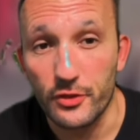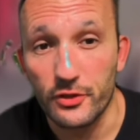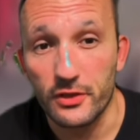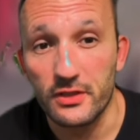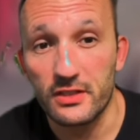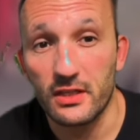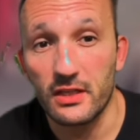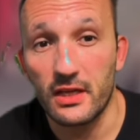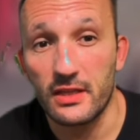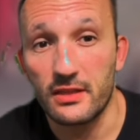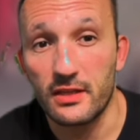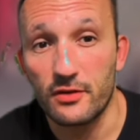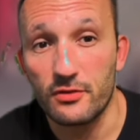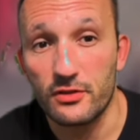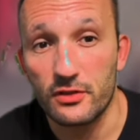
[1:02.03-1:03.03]
You can see
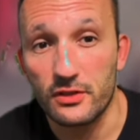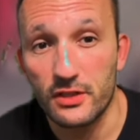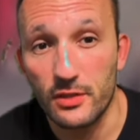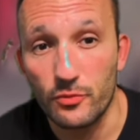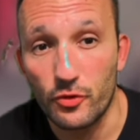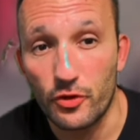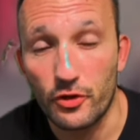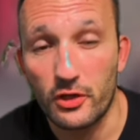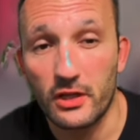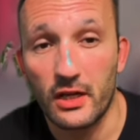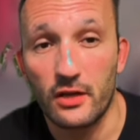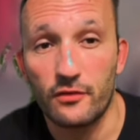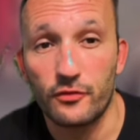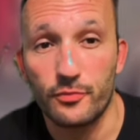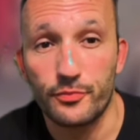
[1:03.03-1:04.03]
that there is a teamwork,
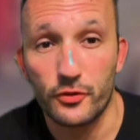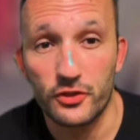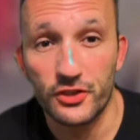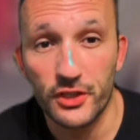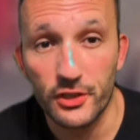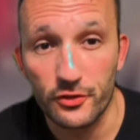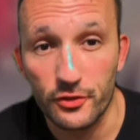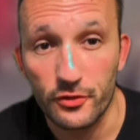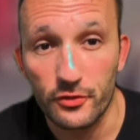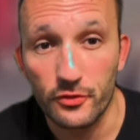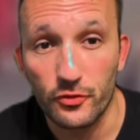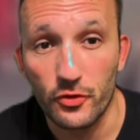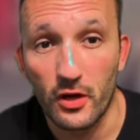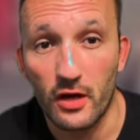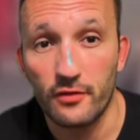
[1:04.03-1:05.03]
kind of a procedure.
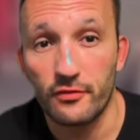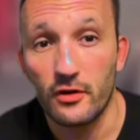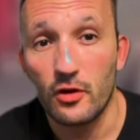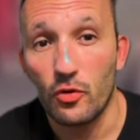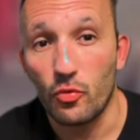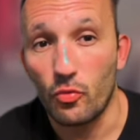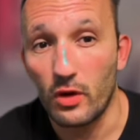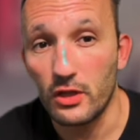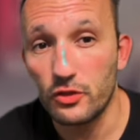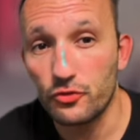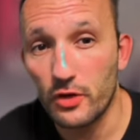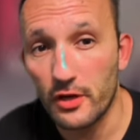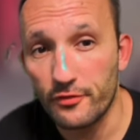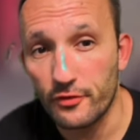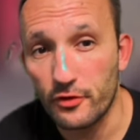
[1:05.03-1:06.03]
You have one
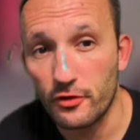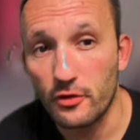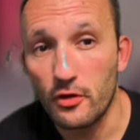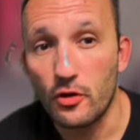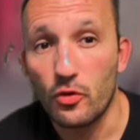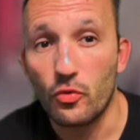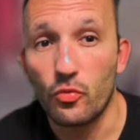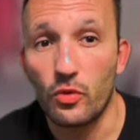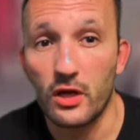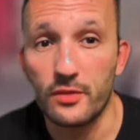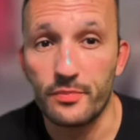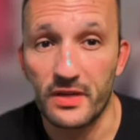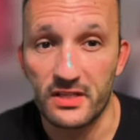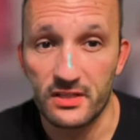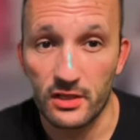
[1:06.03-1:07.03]
driver,
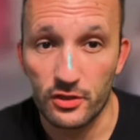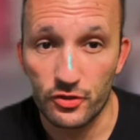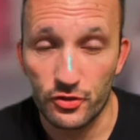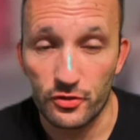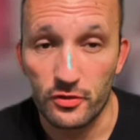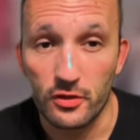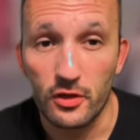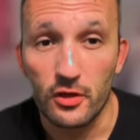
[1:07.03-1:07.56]
one passenger.